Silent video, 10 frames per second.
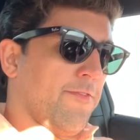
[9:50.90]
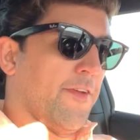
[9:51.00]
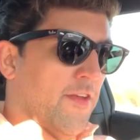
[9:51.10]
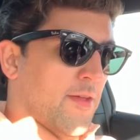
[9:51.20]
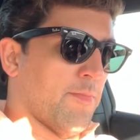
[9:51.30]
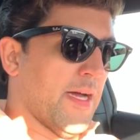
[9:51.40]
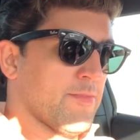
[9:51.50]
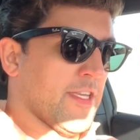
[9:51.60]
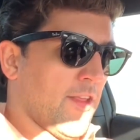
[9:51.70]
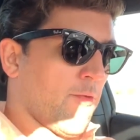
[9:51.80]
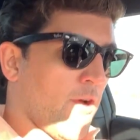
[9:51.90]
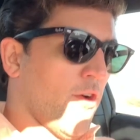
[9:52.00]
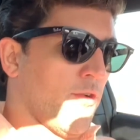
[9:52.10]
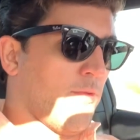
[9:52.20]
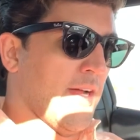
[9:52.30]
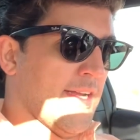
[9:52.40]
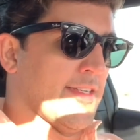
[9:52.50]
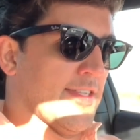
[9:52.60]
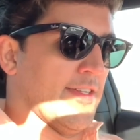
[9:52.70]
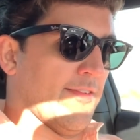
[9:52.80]
feel the bumps in the road wanting
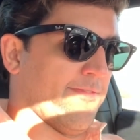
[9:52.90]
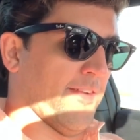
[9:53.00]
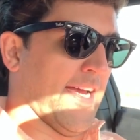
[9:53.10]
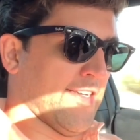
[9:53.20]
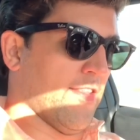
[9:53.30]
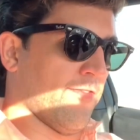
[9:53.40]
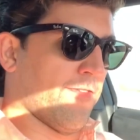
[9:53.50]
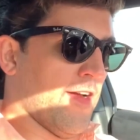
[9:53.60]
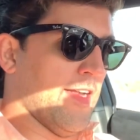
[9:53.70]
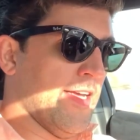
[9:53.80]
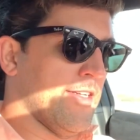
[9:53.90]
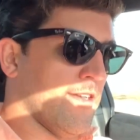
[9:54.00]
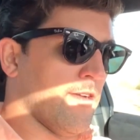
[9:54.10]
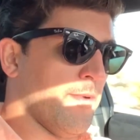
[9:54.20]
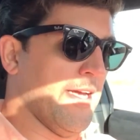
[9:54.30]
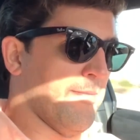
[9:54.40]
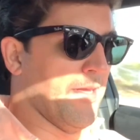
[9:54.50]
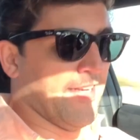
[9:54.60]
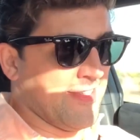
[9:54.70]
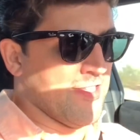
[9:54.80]
to deflect the front end a little bit. I
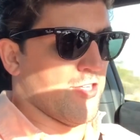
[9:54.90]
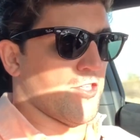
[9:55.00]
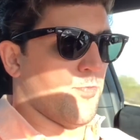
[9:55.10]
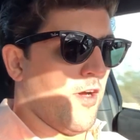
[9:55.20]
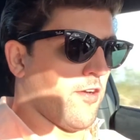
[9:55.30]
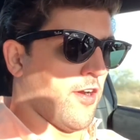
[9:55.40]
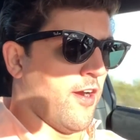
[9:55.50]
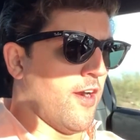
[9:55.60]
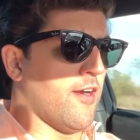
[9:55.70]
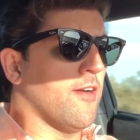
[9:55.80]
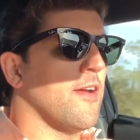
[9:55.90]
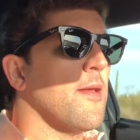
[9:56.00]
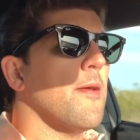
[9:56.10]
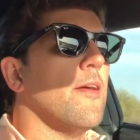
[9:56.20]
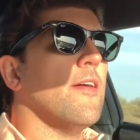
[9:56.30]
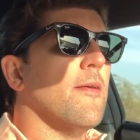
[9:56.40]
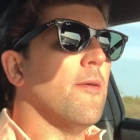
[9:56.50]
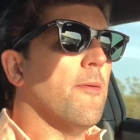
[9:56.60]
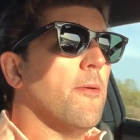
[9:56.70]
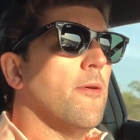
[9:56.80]
mean, it is a small car,
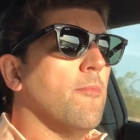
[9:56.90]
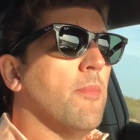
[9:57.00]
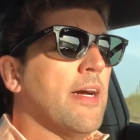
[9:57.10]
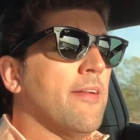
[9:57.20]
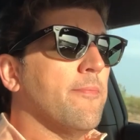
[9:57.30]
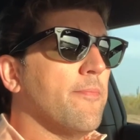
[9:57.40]
but